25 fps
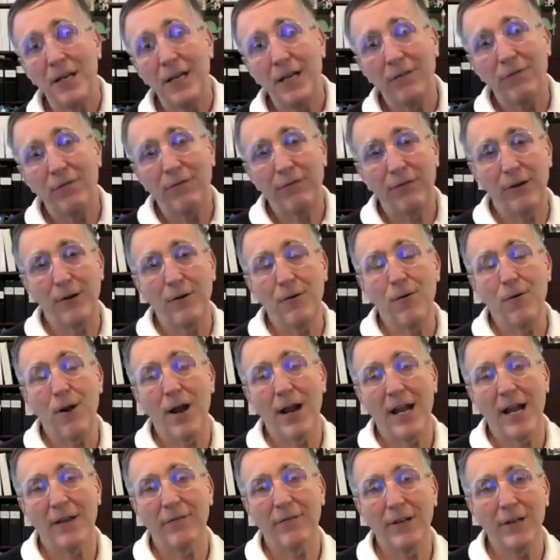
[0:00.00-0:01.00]
if you
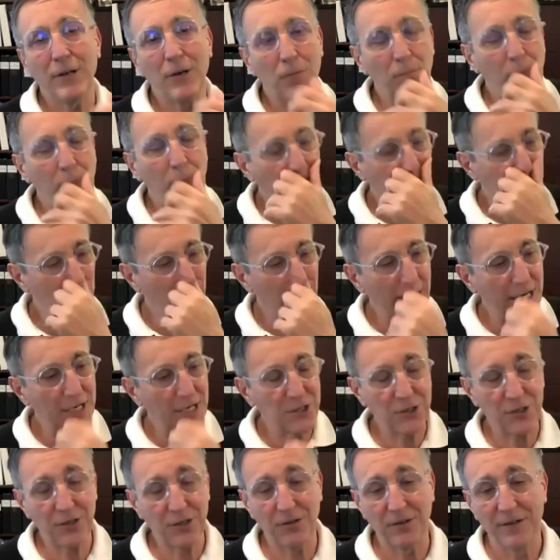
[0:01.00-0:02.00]
have in your
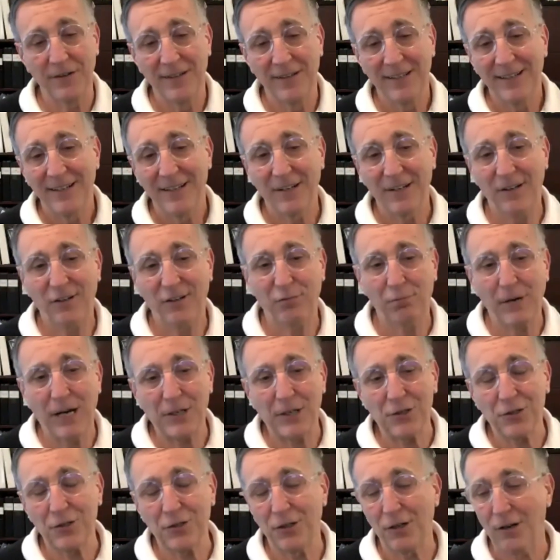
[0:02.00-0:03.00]
population
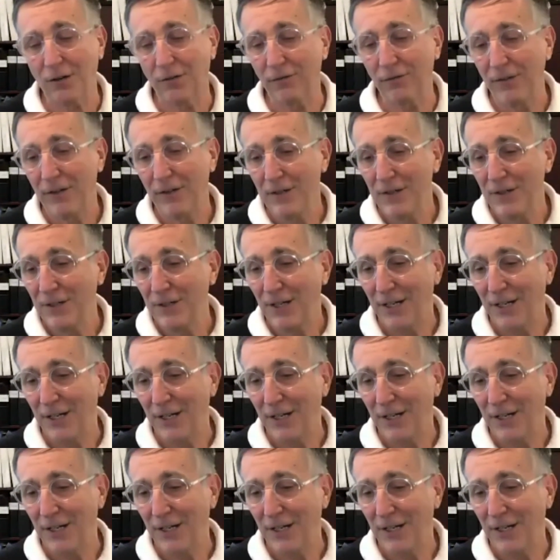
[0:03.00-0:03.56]
expression of